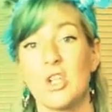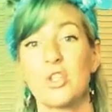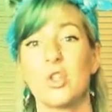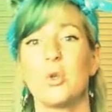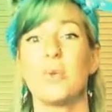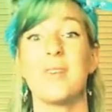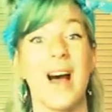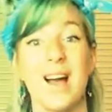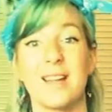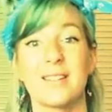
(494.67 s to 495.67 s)
to
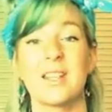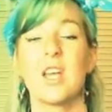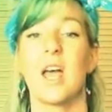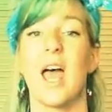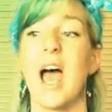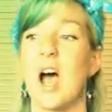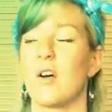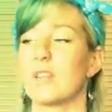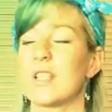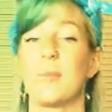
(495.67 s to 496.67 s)
not
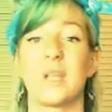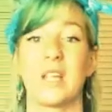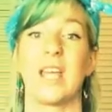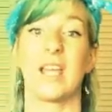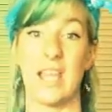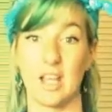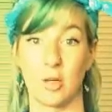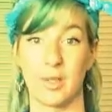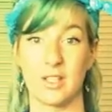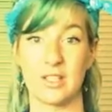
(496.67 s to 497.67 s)
have something like
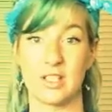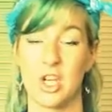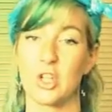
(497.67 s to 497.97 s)
cannabis